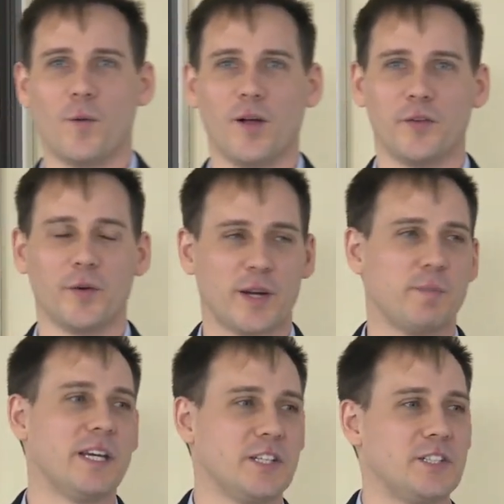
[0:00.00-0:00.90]
while doing a
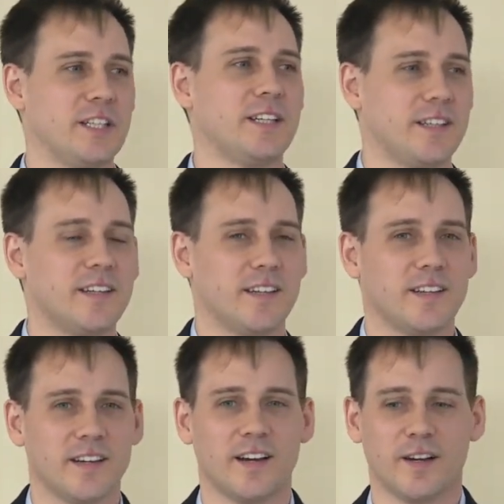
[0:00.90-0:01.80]
PhD.
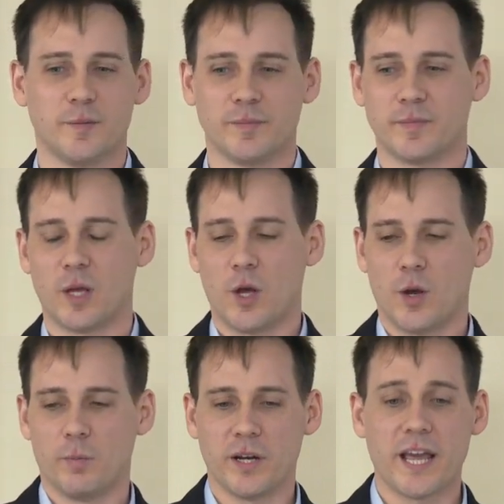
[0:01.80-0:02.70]
Um,
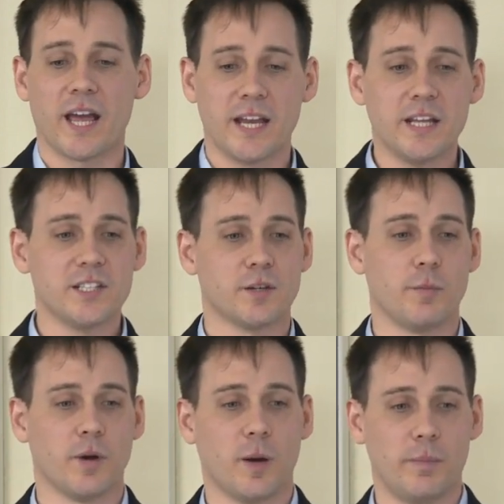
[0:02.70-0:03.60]
but yeah, it is
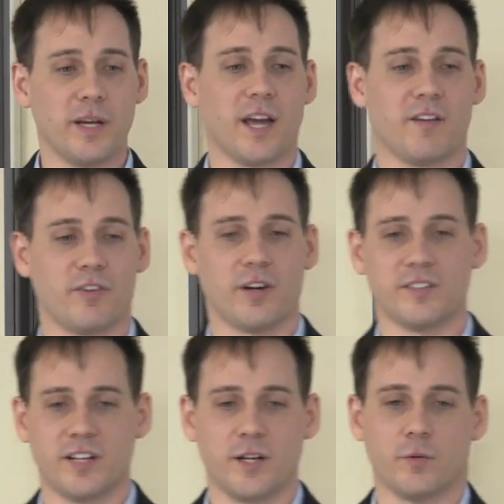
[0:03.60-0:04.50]
a, a, big effort,
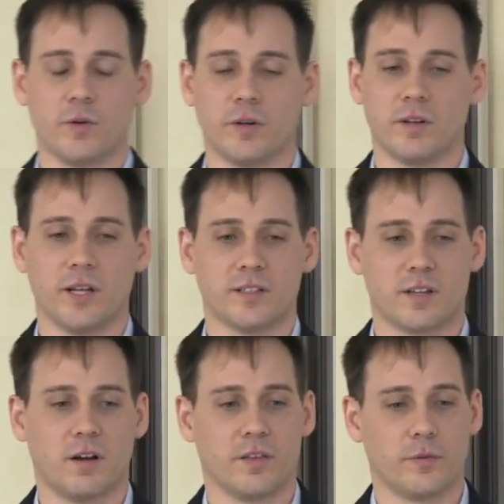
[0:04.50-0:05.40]
as anyone that's
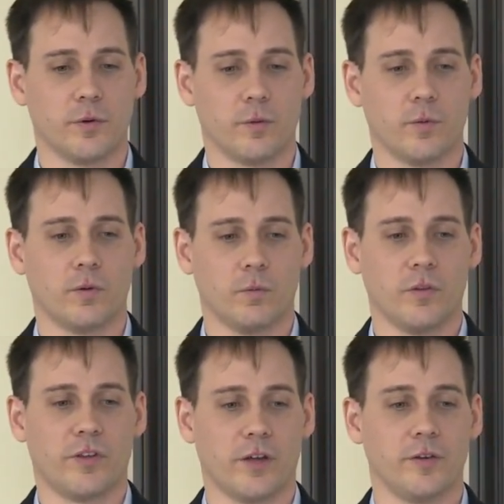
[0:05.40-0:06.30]
gone through it will,
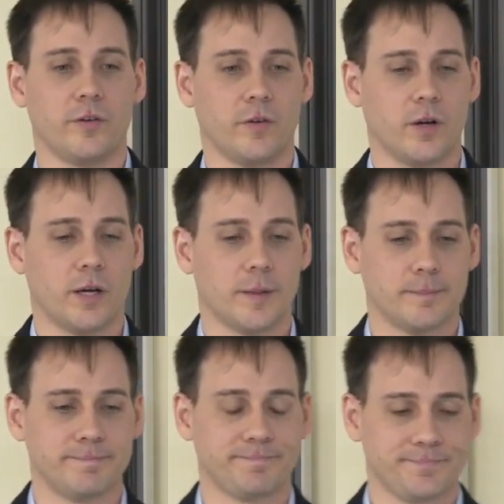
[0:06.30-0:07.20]
will tell you.
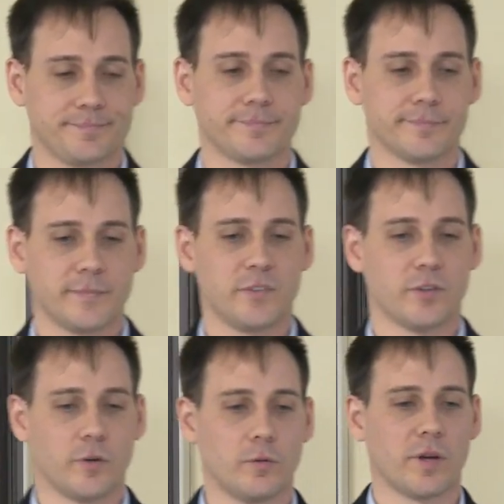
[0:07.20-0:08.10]
Um,
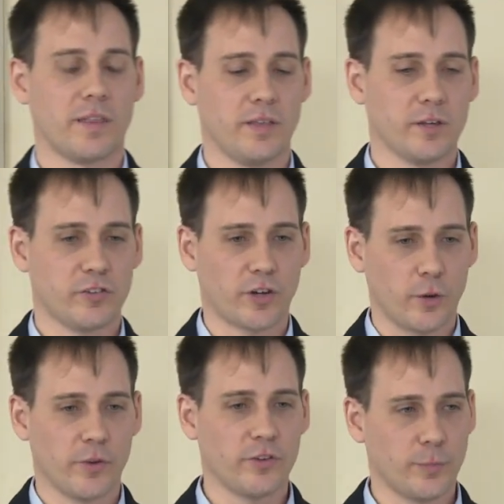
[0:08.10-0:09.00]
so I think
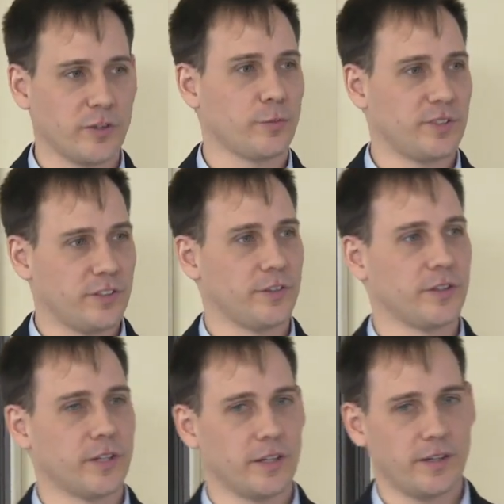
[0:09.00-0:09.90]
start with as much
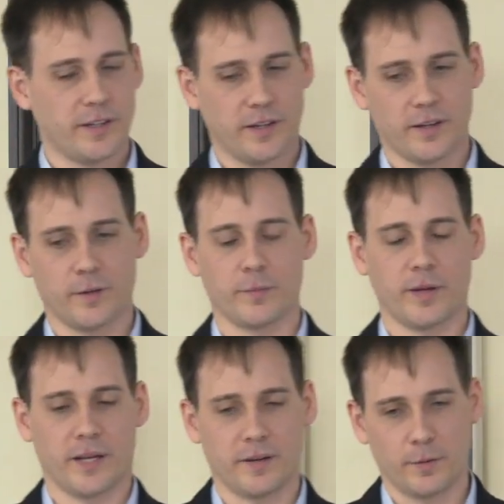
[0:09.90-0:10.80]
material um,
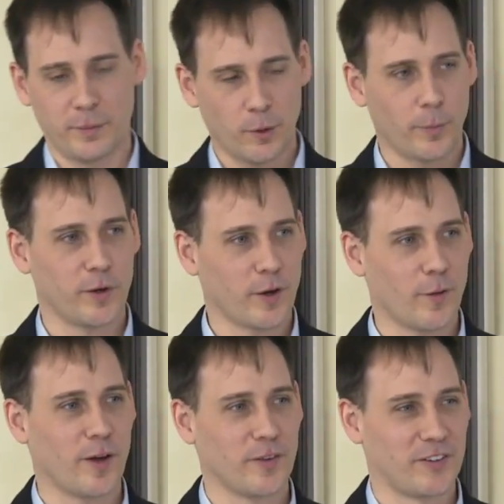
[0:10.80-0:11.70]
and be open to
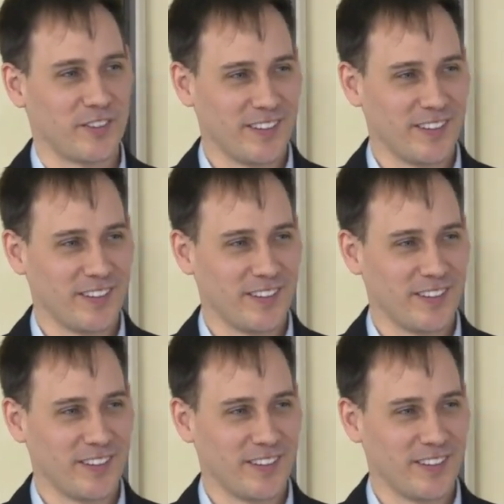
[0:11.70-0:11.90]
co-authors